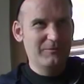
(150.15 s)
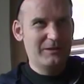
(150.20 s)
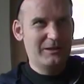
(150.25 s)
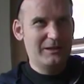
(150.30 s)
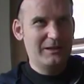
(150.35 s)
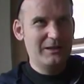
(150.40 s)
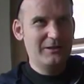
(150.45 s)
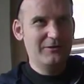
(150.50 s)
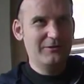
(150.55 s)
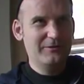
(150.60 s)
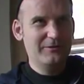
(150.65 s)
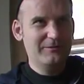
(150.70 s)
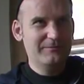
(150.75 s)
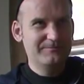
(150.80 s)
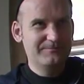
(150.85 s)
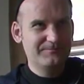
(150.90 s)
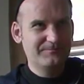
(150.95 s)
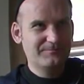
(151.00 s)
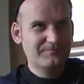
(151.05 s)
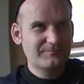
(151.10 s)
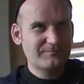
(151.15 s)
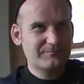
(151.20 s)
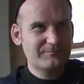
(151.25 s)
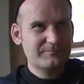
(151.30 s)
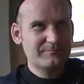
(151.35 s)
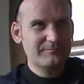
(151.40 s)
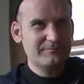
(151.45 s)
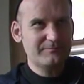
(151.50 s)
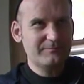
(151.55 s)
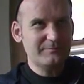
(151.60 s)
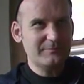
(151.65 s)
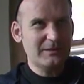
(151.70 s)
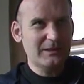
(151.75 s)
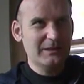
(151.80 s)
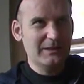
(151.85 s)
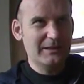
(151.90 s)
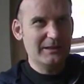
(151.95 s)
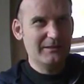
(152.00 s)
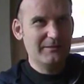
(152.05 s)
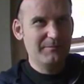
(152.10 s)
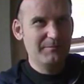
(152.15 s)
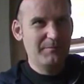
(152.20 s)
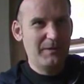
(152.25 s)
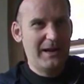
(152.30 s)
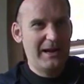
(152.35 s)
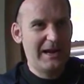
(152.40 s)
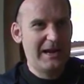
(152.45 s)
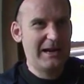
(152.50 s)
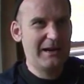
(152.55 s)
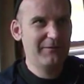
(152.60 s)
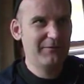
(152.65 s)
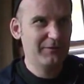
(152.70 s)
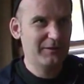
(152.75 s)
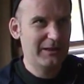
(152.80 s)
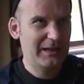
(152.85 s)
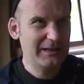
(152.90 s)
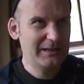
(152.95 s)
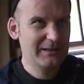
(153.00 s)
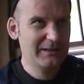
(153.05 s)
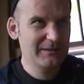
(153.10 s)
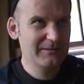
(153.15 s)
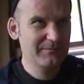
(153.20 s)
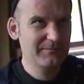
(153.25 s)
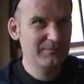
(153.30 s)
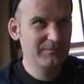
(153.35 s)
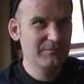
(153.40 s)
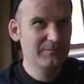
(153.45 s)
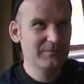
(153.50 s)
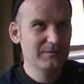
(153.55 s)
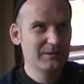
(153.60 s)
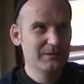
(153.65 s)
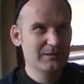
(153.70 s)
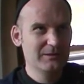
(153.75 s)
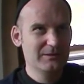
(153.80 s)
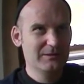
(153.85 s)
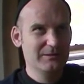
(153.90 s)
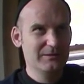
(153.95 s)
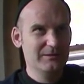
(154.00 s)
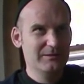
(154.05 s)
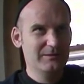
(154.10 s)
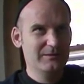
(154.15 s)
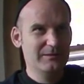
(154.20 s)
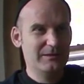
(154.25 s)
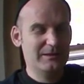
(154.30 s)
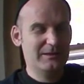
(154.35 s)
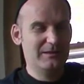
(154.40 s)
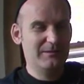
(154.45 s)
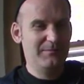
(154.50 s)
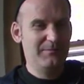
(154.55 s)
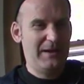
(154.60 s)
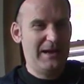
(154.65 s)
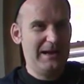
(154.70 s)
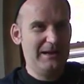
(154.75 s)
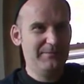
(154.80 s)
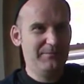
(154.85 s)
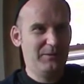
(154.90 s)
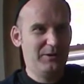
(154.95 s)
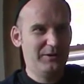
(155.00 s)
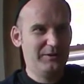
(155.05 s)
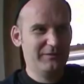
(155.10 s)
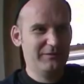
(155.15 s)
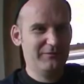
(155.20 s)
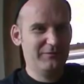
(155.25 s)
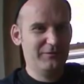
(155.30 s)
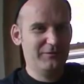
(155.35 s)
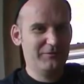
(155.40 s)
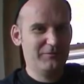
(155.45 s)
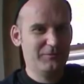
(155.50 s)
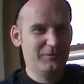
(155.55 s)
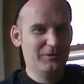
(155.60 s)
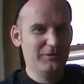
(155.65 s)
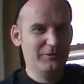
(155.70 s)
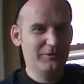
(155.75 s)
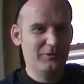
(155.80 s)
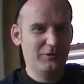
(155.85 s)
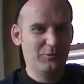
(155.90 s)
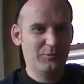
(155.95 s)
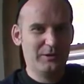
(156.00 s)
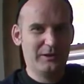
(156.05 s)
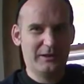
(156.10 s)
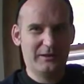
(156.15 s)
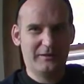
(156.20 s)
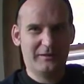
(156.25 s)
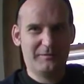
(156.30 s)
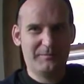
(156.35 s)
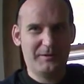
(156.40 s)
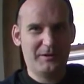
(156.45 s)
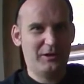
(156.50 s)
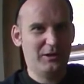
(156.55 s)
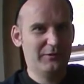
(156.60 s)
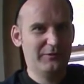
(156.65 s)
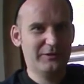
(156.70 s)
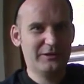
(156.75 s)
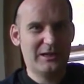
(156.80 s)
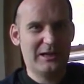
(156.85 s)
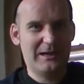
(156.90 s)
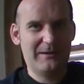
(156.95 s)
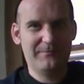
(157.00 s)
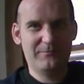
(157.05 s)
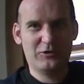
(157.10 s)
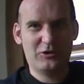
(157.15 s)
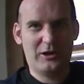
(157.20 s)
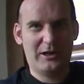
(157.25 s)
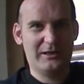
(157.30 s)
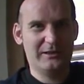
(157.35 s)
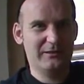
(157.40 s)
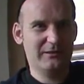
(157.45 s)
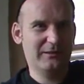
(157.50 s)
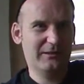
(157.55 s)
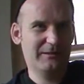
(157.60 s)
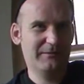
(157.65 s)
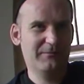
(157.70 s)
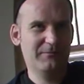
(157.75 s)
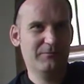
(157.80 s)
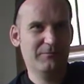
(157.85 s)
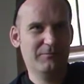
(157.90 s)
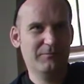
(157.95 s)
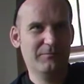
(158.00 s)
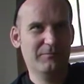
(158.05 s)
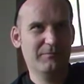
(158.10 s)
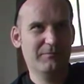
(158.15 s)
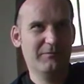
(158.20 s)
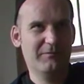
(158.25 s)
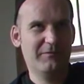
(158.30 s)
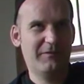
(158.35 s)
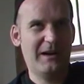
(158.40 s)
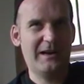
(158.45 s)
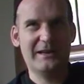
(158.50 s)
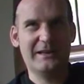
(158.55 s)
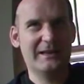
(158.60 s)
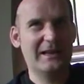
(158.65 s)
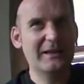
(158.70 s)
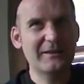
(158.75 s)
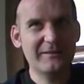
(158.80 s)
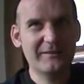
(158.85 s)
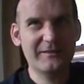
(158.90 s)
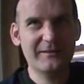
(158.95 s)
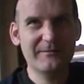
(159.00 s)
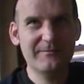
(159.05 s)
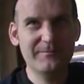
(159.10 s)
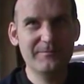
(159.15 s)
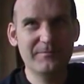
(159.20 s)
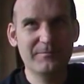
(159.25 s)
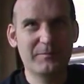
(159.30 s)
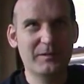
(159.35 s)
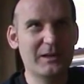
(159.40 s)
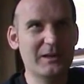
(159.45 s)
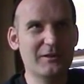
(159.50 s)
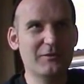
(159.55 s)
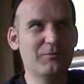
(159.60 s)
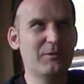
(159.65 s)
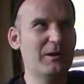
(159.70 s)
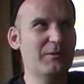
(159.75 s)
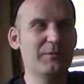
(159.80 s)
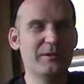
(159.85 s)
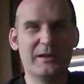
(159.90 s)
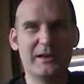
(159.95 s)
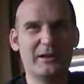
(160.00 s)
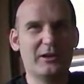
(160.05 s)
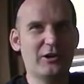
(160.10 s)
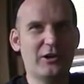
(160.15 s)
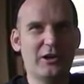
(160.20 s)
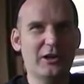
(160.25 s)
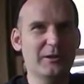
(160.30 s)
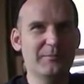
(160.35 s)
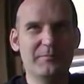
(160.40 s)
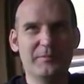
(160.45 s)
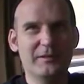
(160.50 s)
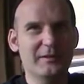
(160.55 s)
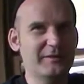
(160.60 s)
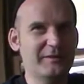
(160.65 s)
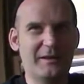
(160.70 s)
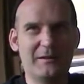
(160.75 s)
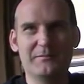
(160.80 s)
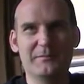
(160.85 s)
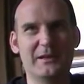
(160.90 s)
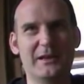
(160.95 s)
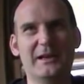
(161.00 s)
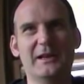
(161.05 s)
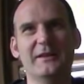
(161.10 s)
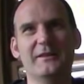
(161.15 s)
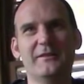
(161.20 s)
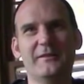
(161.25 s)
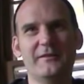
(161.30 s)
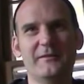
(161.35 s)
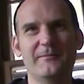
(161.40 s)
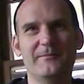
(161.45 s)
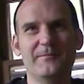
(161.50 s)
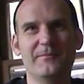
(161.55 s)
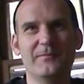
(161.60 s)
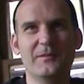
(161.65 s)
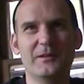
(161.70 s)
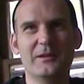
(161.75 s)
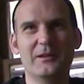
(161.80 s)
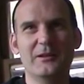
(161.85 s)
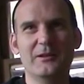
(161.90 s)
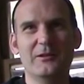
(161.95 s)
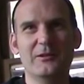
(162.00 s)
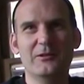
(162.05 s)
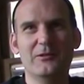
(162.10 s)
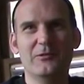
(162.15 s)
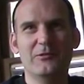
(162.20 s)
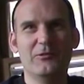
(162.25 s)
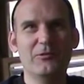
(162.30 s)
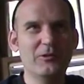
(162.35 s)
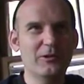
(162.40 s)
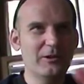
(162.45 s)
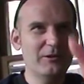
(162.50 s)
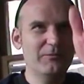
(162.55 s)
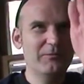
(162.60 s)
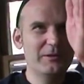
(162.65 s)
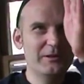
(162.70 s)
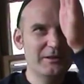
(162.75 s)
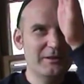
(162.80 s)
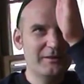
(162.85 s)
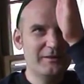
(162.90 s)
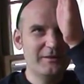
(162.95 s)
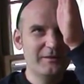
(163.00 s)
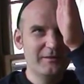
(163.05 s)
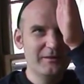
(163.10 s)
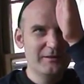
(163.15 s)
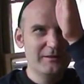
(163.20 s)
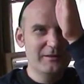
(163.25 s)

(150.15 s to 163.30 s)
We can either like behave like them like the bad parts of this world, or we can spend all of our time trying to like fight against them. But either way, we get caught up in the same dance, or we just